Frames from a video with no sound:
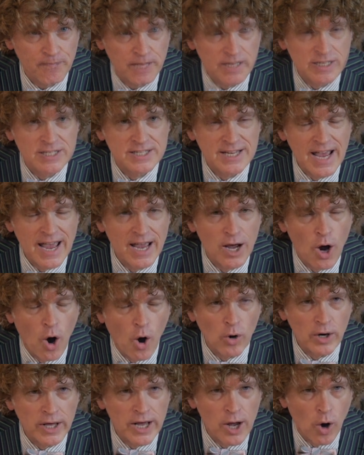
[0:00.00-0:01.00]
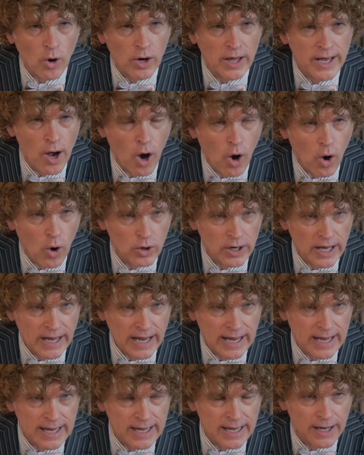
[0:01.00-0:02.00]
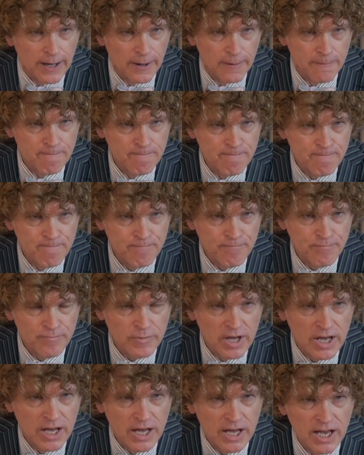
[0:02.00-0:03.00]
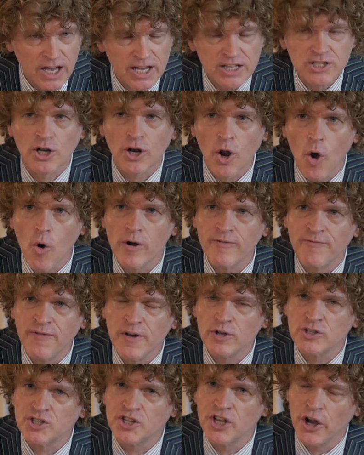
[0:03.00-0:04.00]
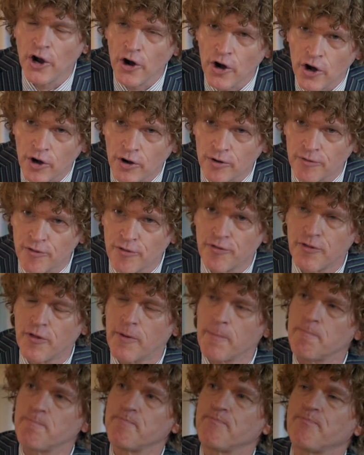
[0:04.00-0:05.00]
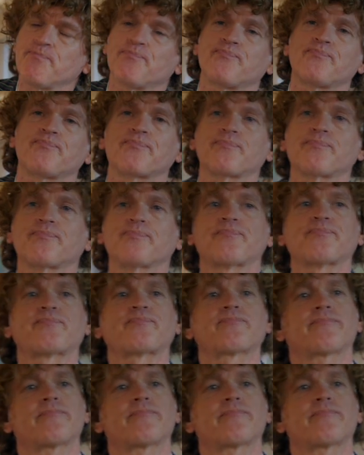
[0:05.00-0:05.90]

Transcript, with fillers: Say holy, holy, holy. holy, holy, holy. His glory fills the earth. Fills the earth.